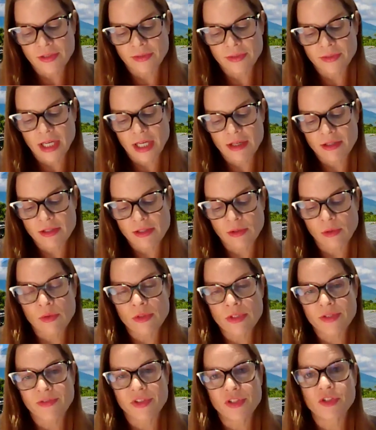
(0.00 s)
Sultan's
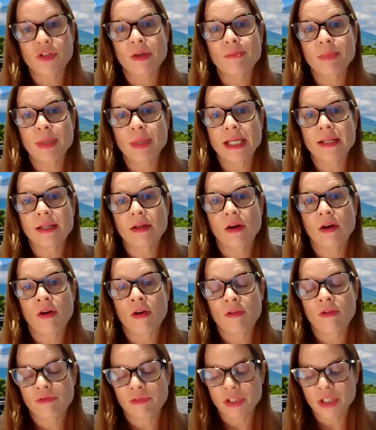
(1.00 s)
calls for a tripling
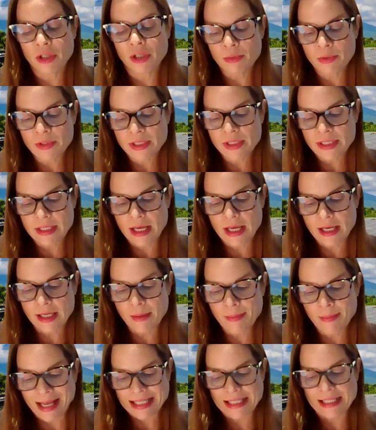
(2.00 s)
of renewables
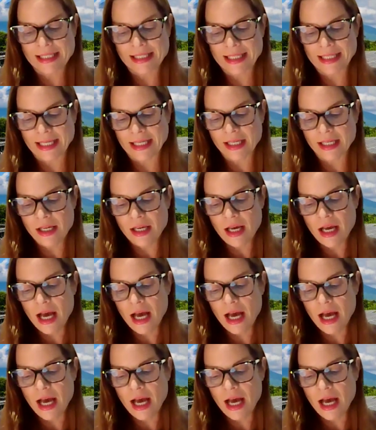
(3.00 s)
capacity,